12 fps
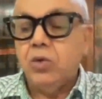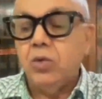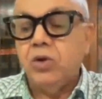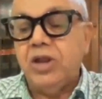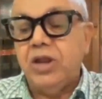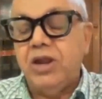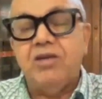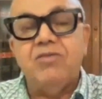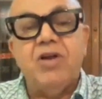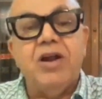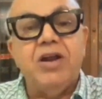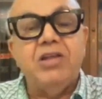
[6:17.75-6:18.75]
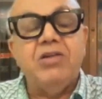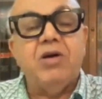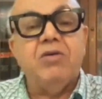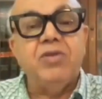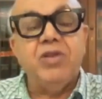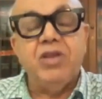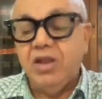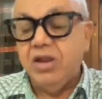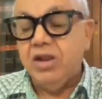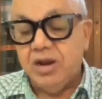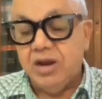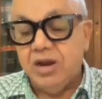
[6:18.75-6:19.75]
to take advantage of the
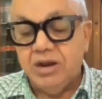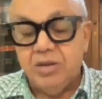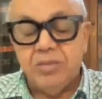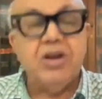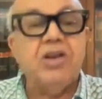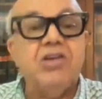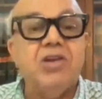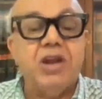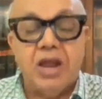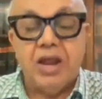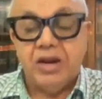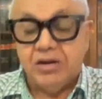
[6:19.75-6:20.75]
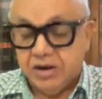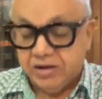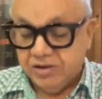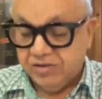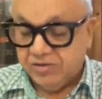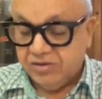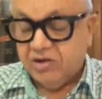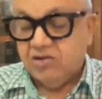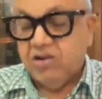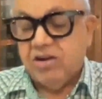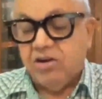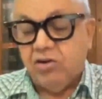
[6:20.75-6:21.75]
Indian Limitation Act, that is a
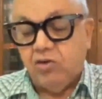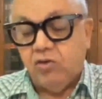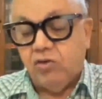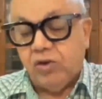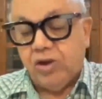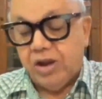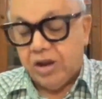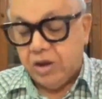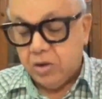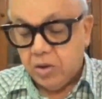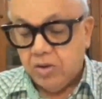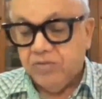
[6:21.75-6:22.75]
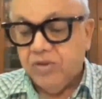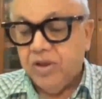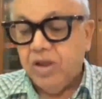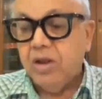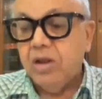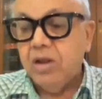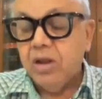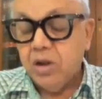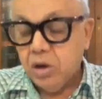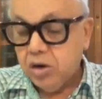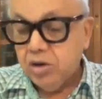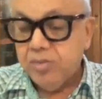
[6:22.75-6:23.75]
section 12 of the
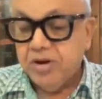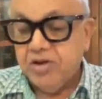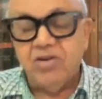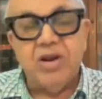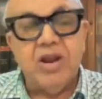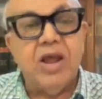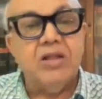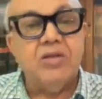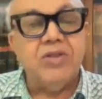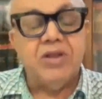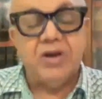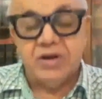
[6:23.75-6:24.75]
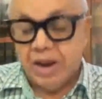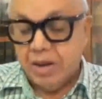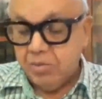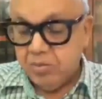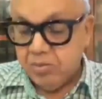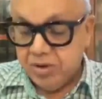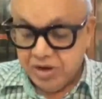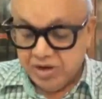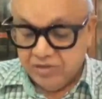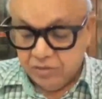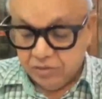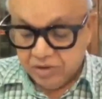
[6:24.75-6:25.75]
Limitation Act. Otherwise, the time
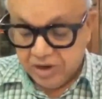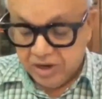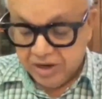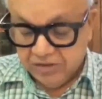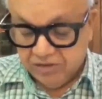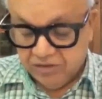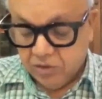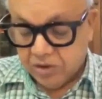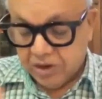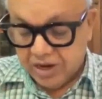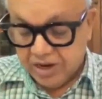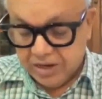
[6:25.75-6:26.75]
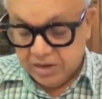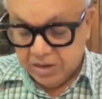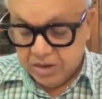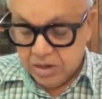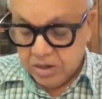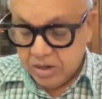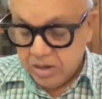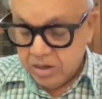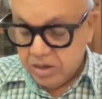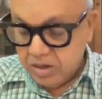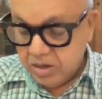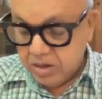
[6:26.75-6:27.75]
begins to run against your client.
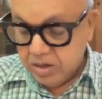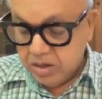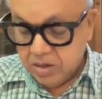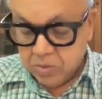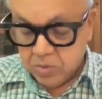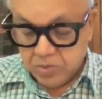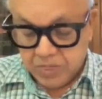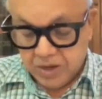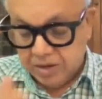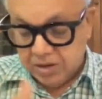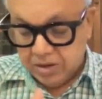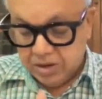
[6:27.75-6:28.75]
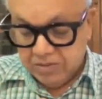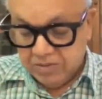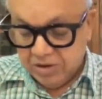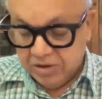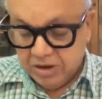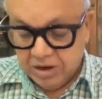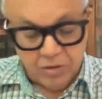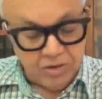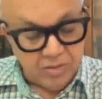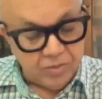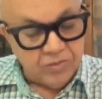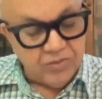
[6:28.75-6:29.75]
That I will tell you
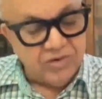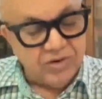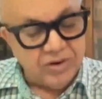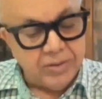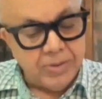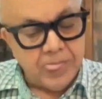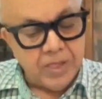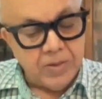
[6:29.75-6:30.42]
the provision.